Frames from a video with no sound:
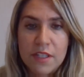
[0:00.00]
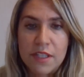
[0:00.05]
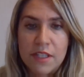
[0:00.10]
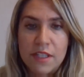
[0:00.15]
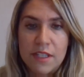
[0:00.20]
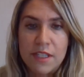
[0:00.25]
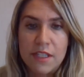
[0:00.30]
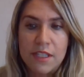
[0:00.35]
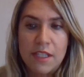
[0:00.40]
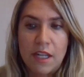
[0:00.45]

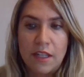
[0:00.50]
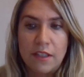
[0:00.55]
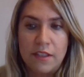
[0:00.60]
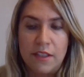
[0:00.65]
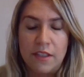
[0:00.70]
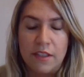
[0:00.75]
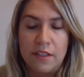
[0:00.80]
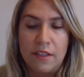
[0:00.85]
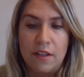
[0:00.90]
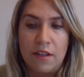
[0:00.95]
This is not
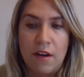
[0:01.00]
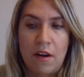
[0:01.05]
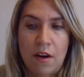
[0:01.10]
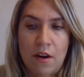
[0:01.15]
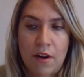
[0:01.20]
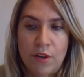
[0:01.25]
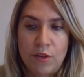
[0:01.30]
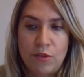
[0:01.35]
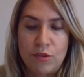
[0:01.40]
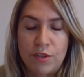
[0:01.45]
in our
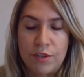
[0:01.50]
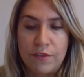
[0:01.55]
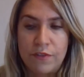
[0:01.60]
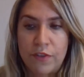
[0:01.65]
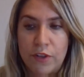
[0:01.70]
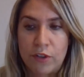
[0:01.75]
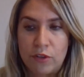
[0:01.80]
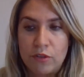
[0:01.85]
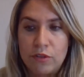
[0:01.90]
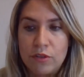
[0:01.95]
engineering
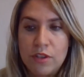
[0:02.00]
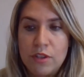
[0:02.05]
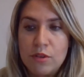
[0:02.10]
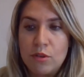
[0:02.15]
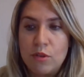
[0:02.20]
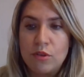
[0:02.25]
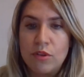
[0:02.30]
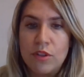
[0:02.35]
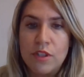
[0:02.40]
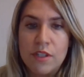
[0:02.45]
faculty,
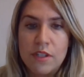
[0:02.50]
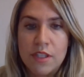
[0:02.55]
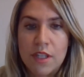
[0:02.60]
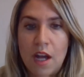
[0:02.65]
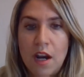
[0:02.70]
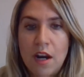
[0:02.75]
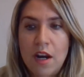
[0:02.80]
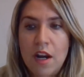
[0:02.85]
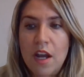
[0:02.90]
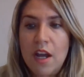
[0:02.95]
so these
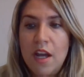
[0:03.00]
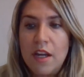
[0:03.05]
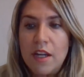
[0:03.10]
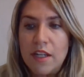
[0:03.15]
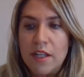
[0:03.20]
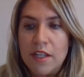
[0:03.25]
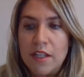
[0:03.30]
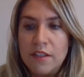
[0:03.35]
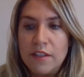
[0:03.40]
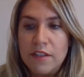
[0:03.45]
are
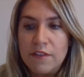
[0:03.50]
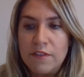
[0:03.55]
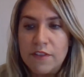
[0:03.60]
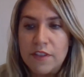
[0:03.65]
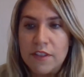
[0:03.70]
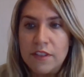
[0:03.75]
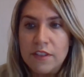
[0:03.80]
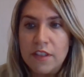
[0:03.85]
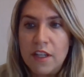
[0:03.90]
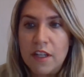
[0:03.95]
in
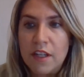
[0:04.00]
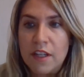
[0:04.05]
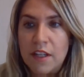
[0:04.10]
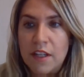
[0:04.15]
different